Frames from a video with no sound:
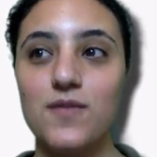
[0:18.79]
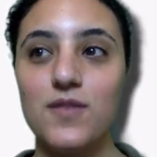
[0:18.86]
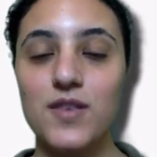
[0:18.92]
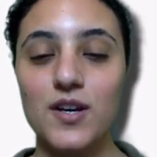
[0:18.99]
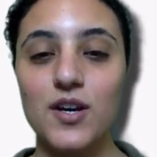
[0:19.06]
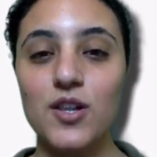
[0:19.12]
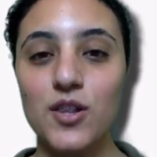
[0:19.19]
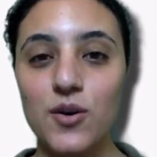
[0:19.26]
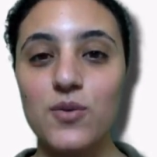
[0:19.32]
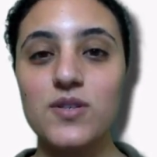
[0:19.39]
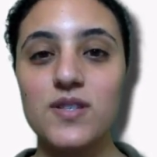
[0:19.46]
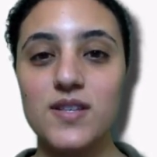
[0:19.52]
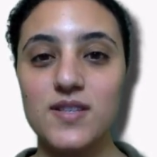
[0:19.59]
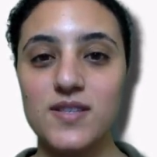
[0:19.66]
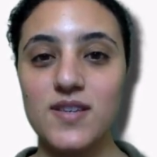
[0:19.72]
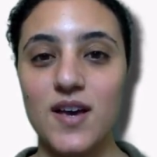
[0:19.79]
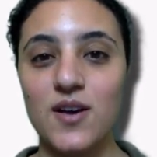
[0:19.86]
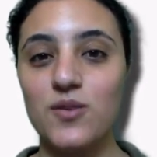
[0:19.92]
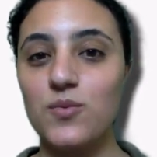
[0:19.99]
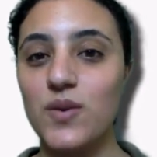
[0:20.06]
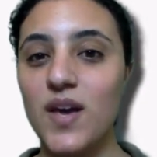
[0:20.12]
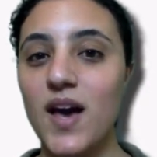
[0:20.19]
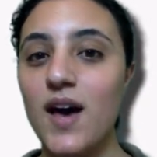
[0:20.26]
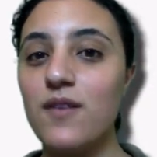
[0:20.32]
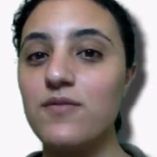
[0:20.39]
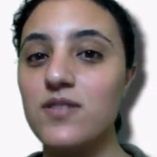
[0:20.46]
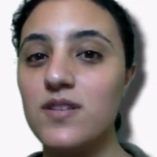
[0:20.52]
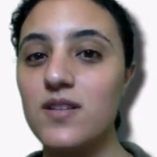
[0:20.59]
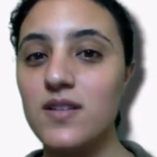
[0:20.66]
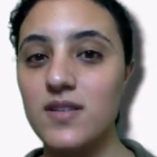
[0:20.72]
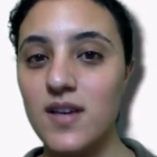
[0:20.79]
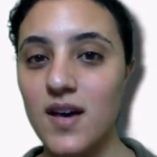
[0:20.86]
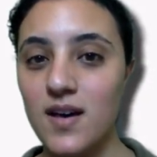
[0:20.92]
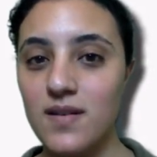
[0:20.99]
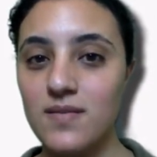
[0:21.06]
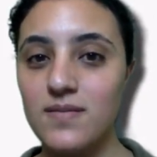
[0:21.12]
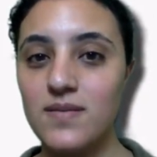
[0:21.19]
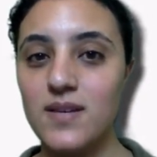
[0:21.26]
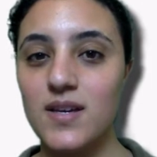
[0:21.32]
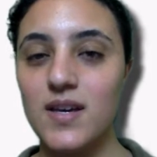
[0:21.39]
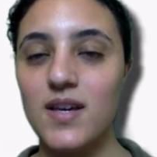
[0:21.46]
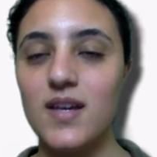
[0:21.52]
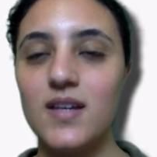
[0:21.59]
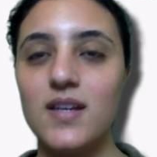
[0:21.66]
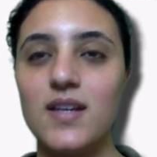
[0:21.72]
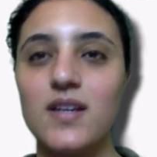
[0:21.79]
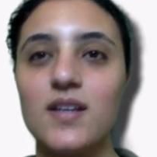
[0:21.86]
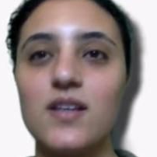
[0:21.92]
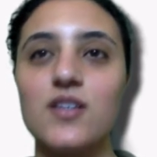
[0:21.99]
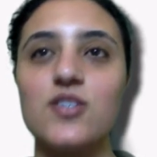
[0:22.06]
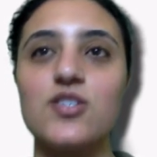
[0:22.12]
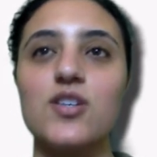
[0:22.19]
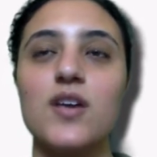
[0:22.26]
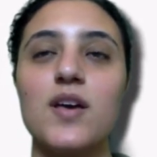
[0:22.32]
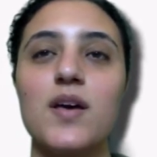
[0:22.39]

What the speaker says: the closest sound we have to the ta in English,